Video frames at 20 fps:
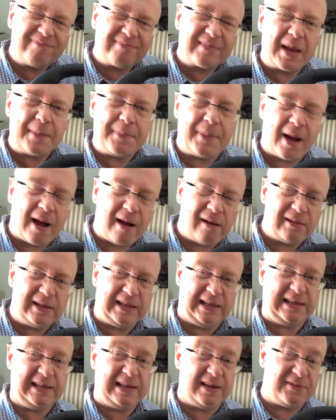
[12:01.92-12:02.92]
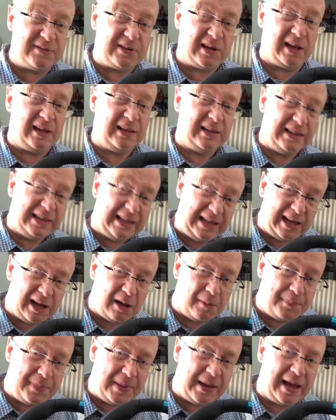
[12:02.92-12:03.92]
apparently it gives you a
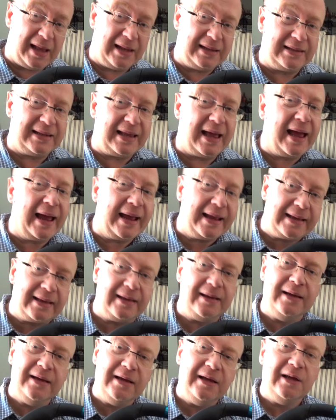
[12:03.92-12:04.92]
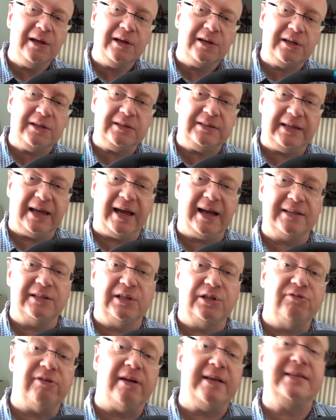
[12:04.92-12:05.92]
little bit of lag, because it has to
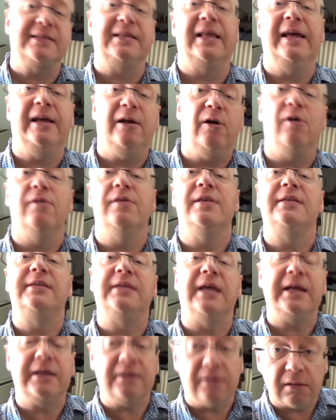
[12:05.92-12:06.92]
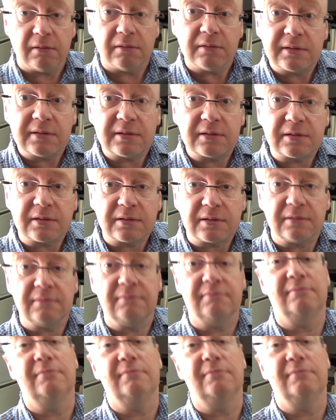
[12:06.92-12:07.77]
translate all the signals.